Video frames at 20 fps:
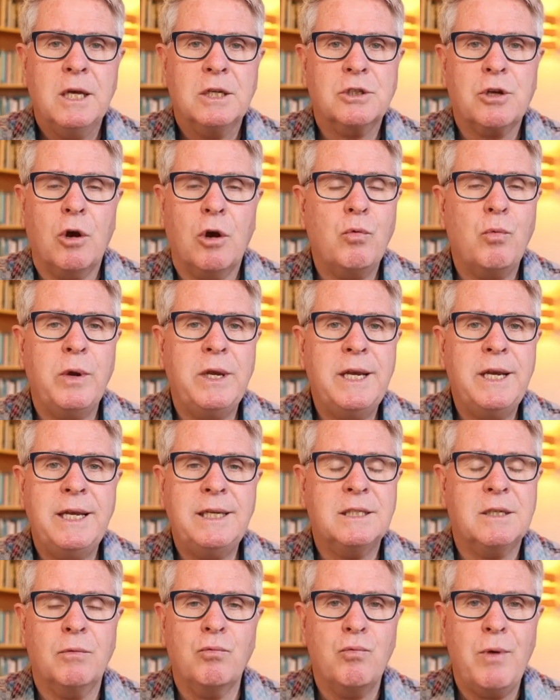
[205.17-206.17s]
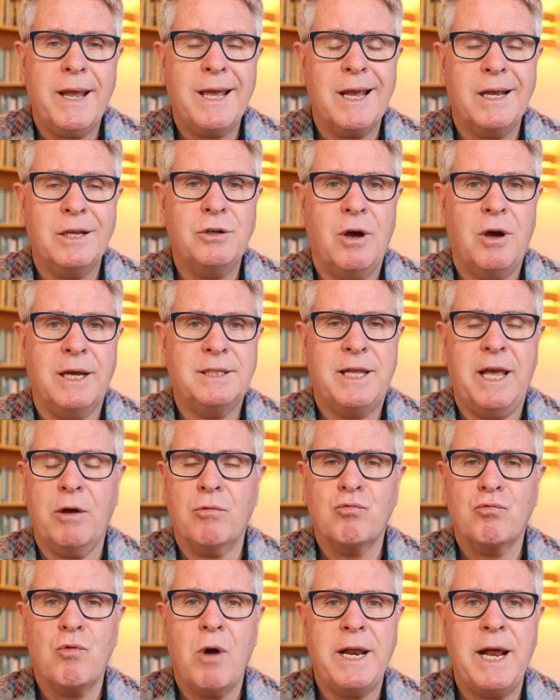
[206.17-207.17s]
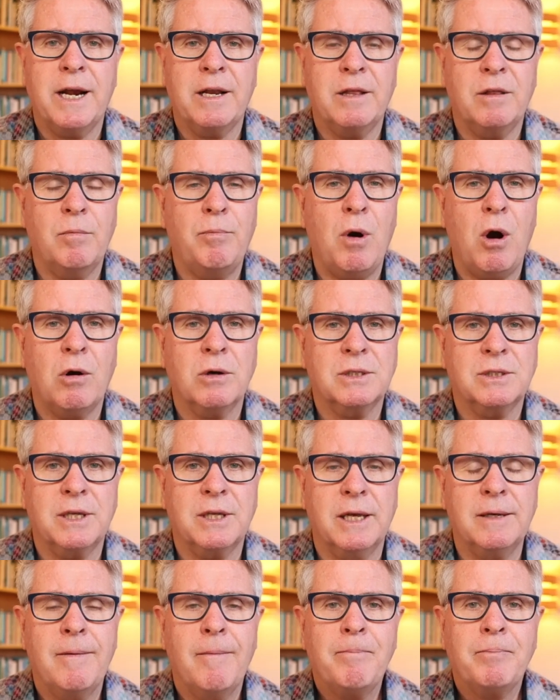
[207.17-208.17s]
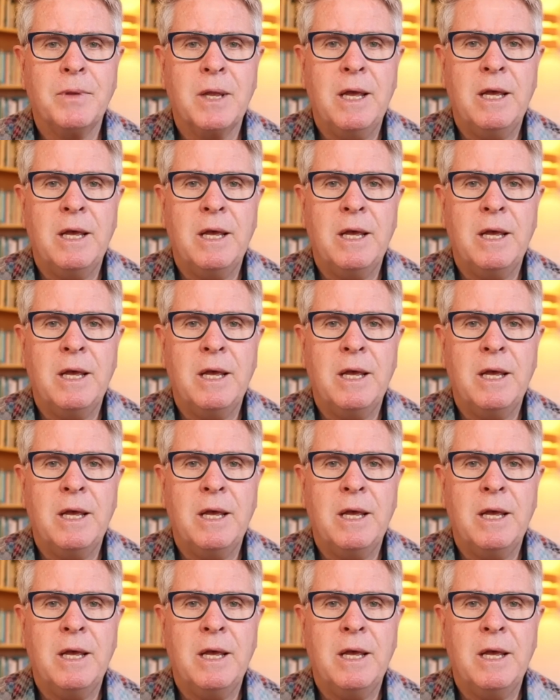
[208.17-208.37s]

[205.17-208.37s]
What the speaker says: So we need to recognize that right out of the box, that